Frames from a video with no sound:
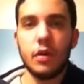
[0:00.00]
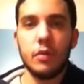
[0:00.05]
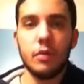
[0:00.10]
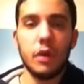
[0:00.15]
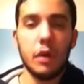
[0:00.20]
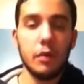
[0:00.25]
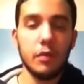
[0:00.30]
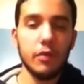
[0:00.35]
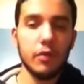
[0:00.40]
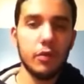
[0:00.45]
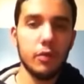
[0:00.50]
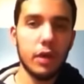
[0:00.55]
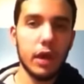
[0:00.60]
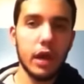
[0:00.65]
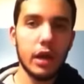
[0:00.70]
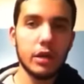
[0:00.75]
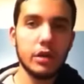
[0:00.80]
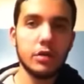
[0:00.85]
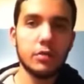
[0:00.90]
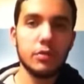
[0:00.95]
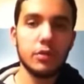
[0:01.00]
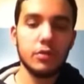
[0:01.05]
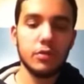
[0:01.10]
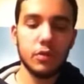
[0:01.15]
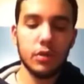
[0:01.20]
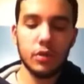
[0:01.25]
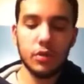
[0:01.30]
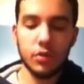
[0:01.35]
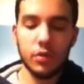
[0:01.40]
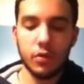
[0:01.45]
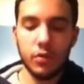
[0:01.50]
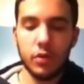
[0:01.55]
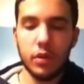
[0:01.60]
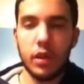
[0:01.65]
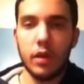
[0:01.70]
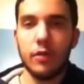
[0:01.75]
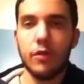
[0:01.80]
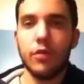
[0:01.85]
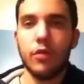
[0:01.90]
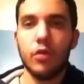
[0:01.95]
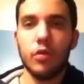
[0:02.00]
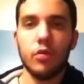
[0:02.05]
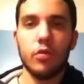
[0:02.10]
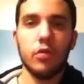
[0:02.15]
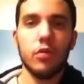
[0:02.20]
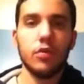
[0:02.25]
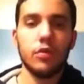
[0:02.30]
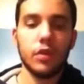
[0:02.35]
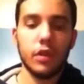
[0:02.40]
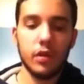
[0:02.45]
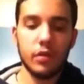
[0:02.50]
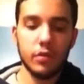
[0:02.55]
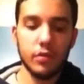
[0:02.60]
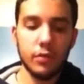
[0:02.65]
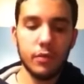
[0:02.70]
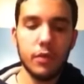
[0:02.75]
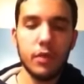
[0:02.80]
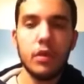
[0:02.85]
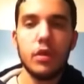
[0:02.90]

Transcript: pay-per-view match between the two of them for the world title.